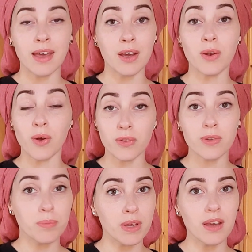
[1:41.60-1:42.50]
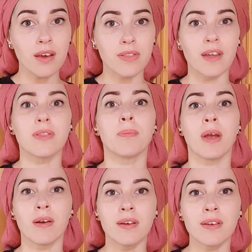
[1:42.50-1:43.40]
It could also be that the
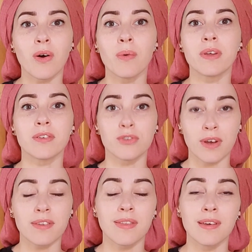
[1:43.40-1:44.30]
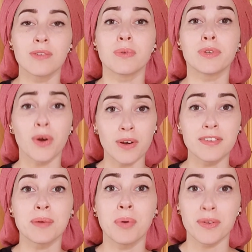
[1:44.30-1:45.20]
parent always addressed things with
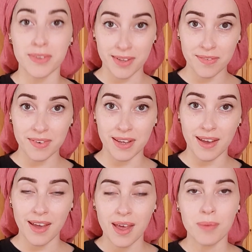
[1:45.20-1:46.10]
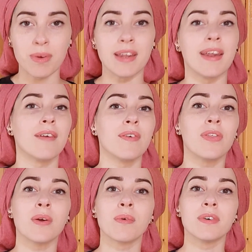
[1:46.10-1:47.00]
toxic positivity, meaning
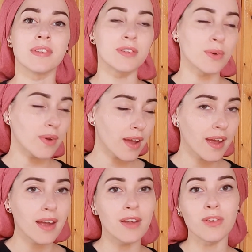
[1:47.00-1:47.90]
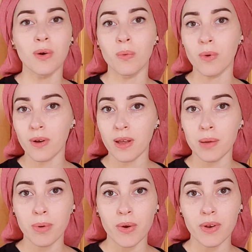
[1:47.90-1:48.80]
everything was, it's okay, don't worry
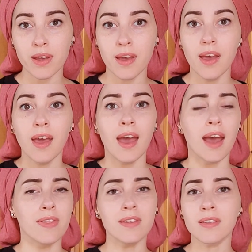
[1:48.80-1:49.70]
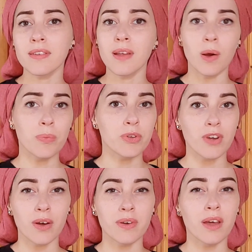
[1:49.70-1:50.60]
about it. And this doesn't help the
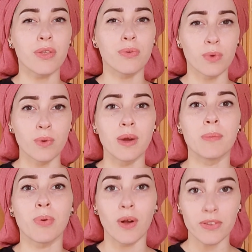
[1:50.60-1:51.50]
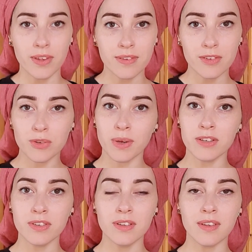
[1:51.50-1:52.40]
child get through and process
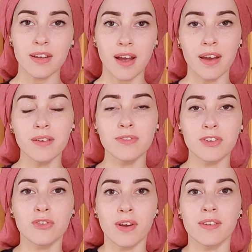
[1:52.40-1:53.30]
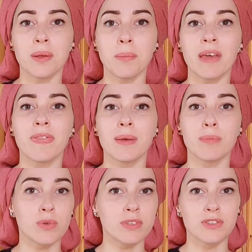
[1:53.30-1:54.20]
situations. It kind of just tries to make the
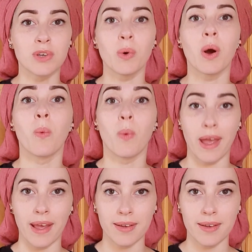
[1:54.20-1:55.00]
emotions go away.